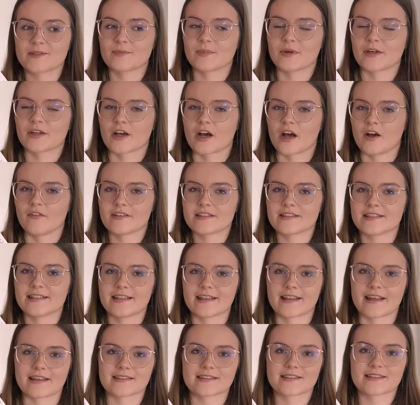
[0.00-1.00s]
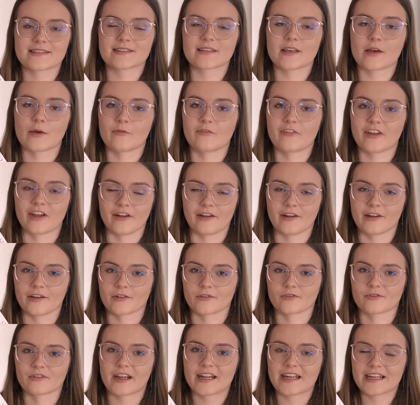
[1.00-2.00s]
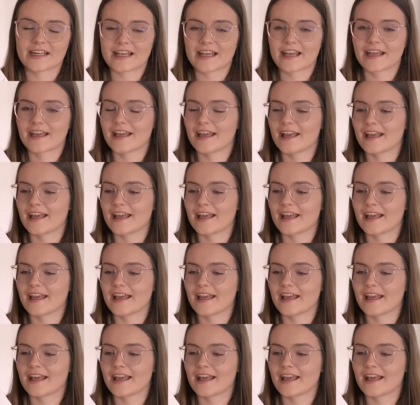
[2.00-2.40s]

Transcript: but obviously that's a very good rating,